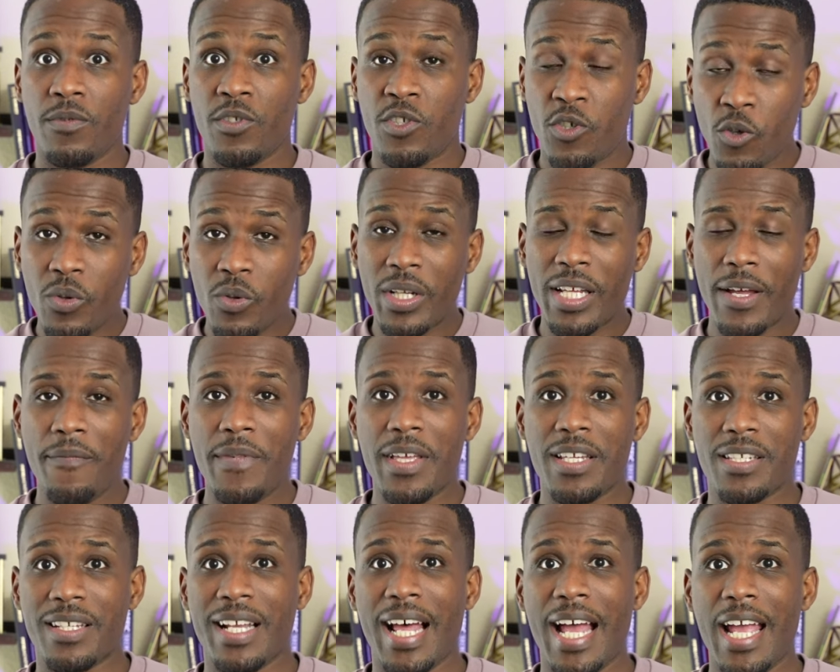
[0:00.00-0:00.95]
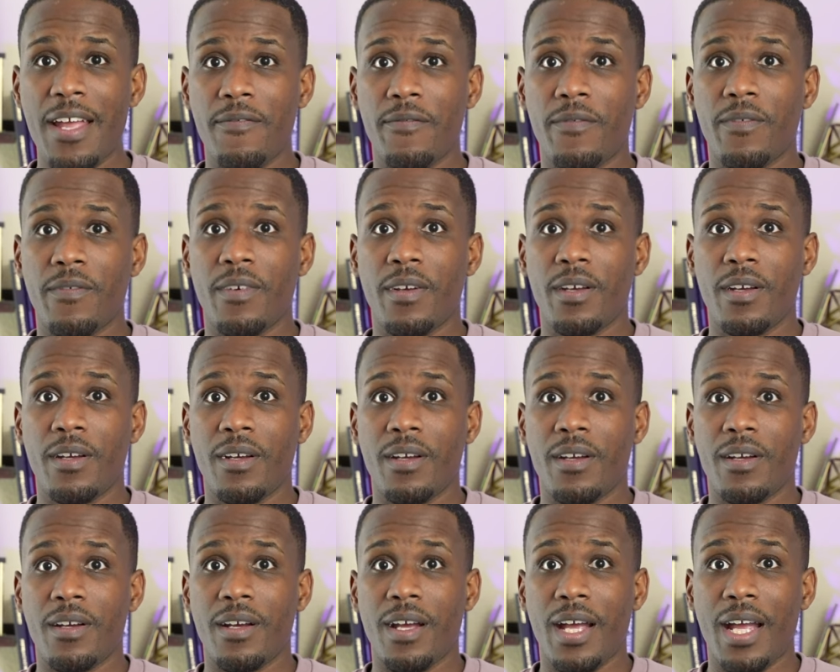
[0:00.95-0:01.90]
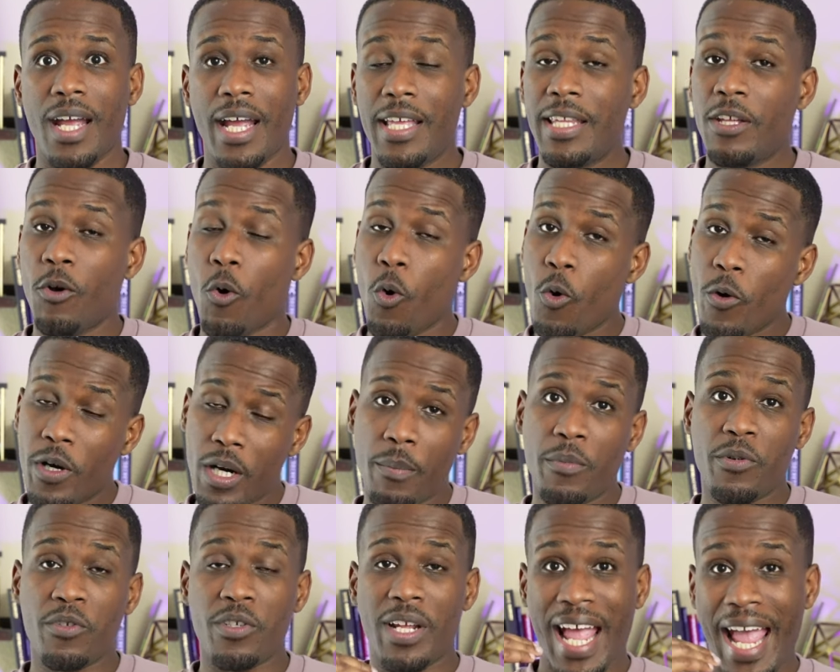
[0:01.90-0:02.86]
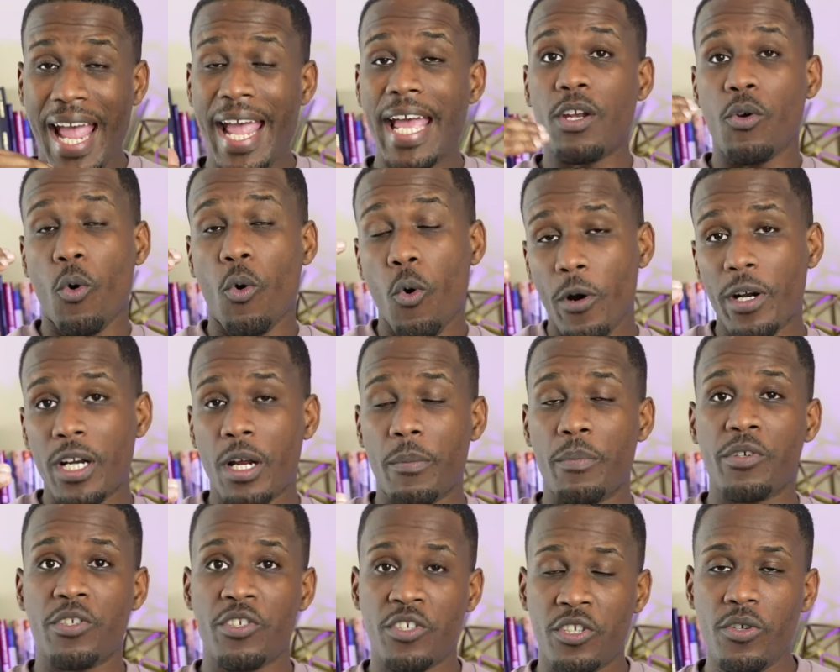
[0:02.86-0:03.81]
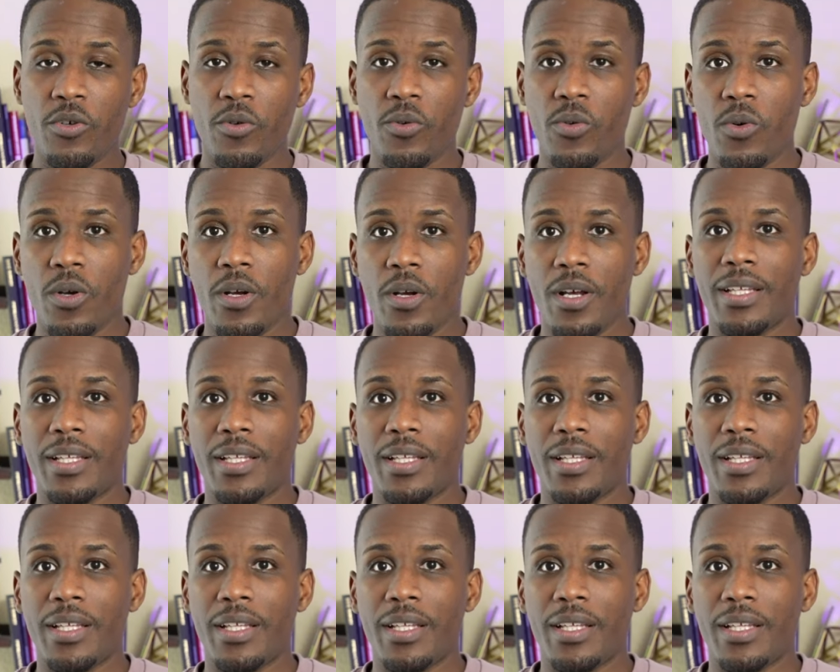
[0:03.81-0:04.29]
to live this life, and or number and or number two,